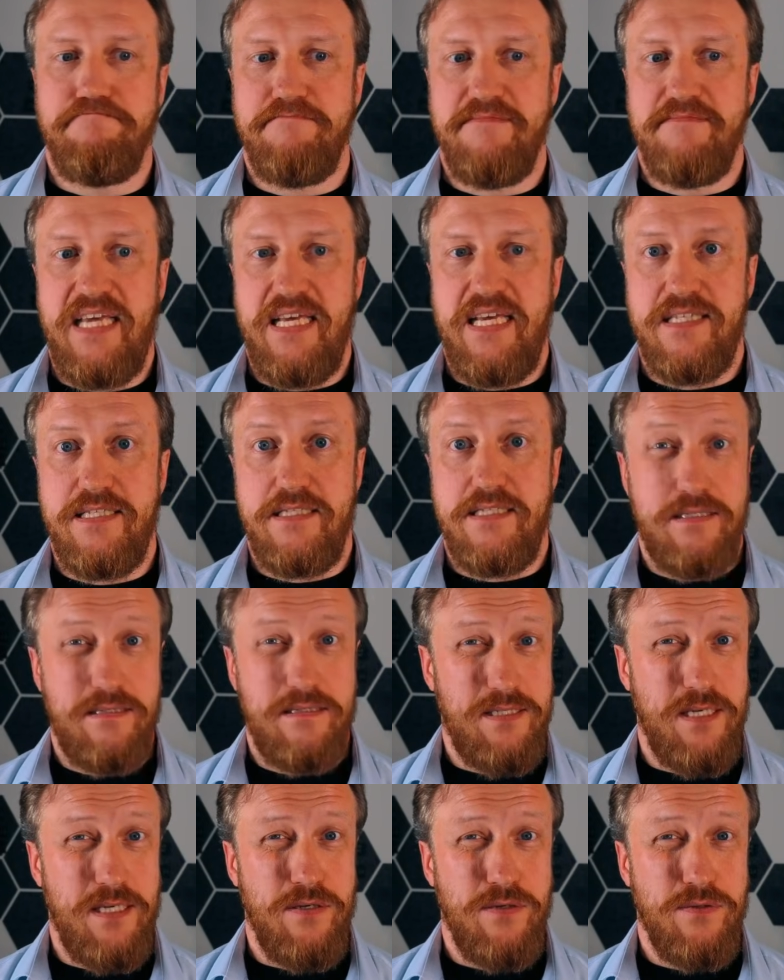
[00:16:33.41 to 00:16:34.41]
That
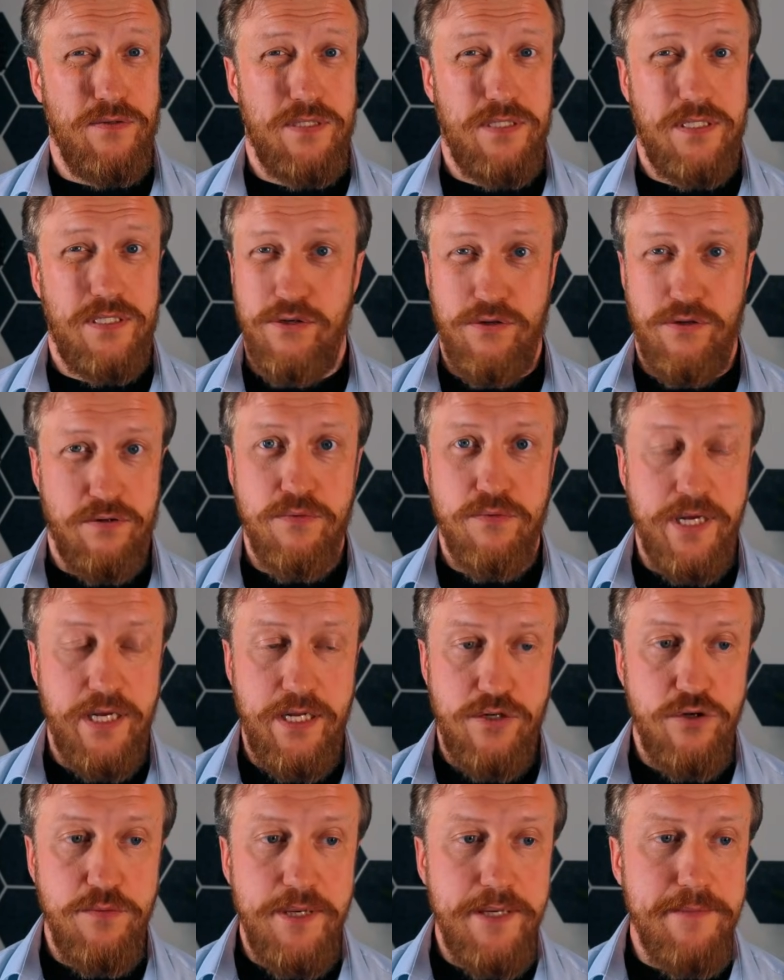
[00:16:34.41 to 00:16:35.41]
sounds not
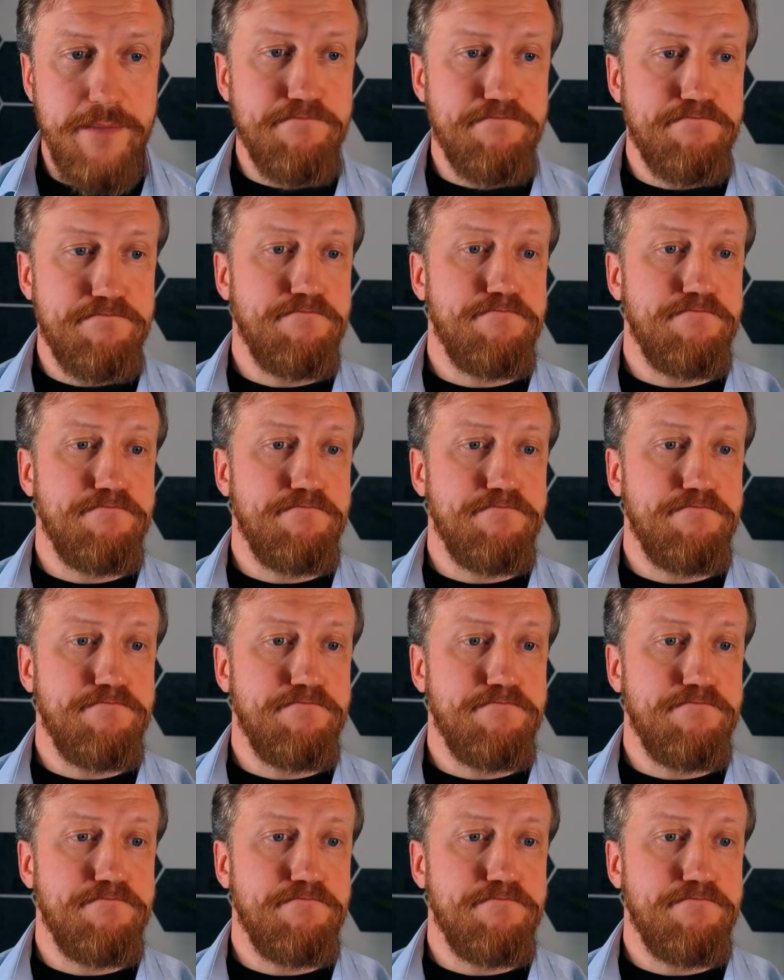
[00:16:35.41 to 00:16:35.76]
great to me.